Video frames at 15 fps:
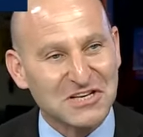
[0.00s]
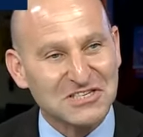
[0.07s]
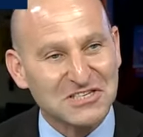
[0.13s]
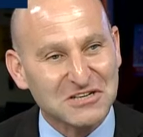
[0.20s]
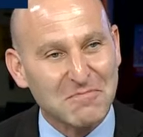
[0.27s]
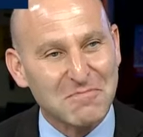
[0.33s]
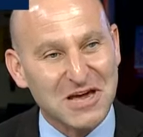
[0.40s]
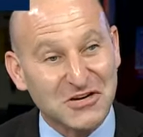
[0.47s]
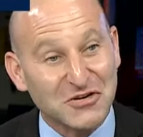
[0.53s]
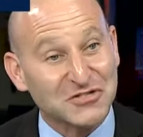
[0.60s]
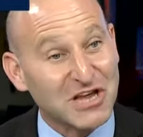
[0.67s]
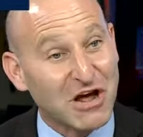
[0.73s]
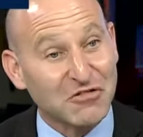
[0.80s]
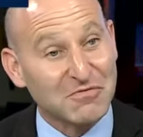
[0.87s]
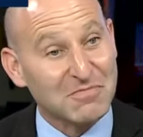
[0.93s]
This yeah, is a
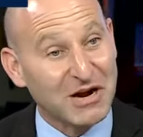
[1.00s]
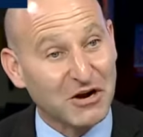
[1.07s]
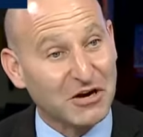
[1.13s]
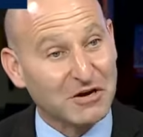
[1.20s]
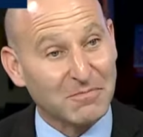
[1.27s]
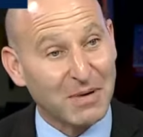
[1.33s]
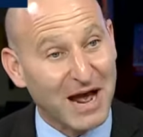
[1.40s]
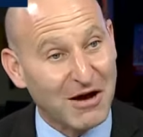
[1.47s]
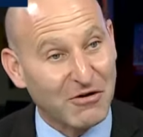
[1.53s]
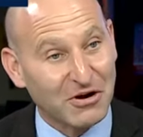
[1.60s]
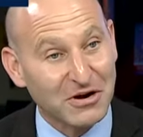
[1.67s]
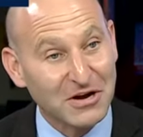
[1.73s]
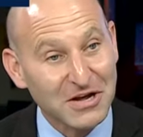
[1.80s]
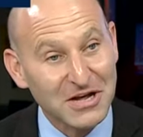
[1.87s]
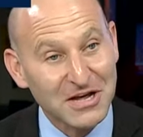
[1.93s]
major sure. South American
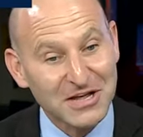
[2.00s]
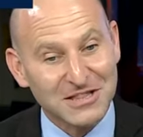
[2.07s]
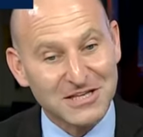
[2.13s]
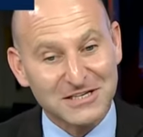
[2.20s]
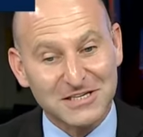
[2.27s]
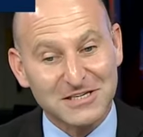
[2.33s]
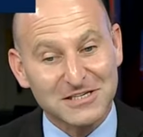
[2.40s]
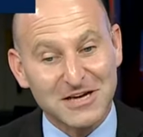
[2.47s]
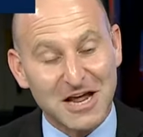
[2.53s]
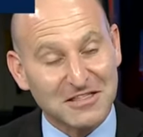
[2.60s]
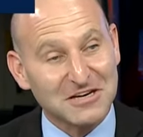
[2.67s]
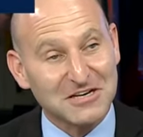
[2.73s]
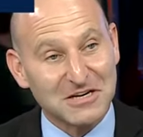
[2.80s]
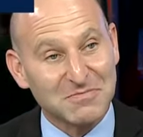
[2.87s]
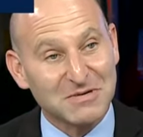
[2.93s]
power. This is
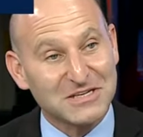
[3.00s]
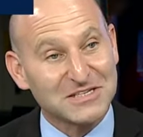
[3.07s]
nothing to be